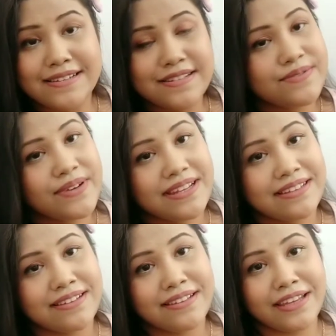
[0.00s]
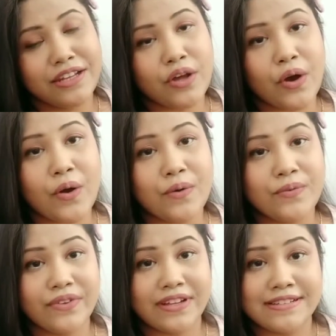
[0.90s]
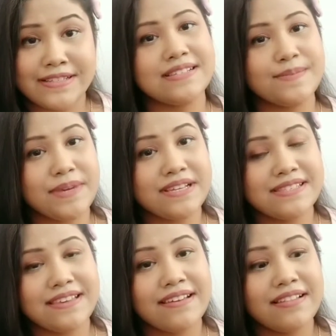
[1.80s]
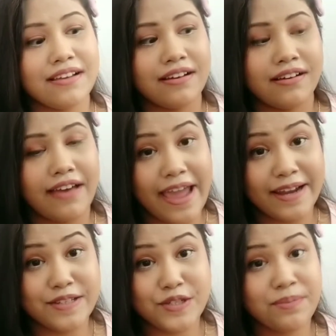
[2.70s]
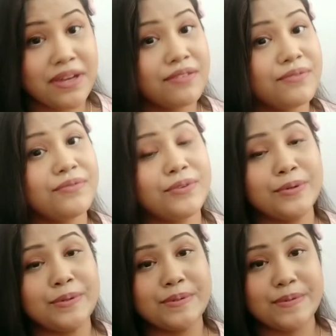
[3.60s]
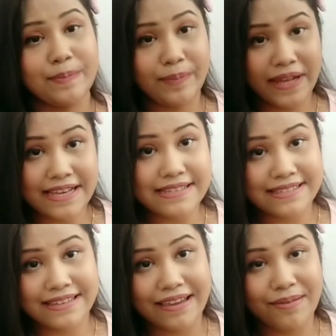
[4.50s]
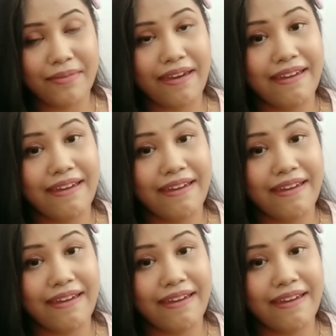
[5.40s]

started feeling the need of a special arrangement to place them,